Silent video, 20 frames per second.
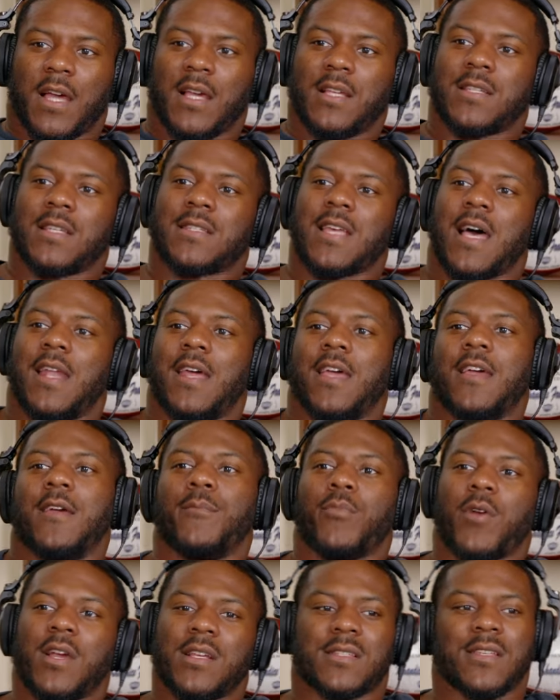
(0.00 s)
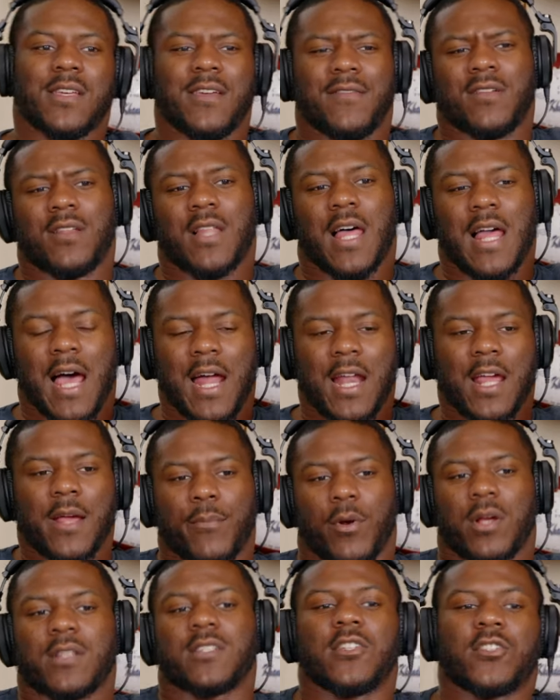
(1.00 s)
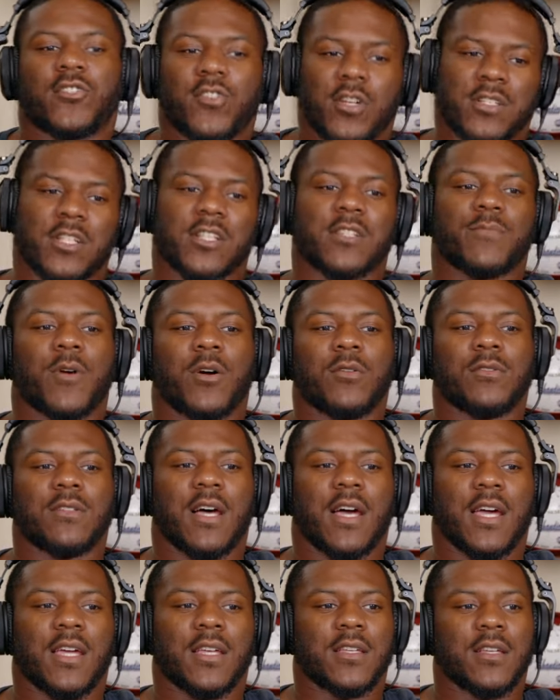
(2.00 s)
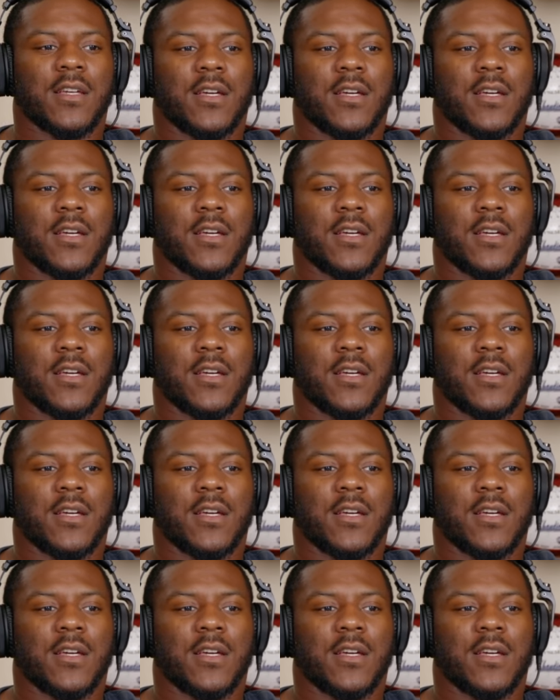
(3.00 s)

it's just how they embrace, even like how they embrace the trenches, bro. Like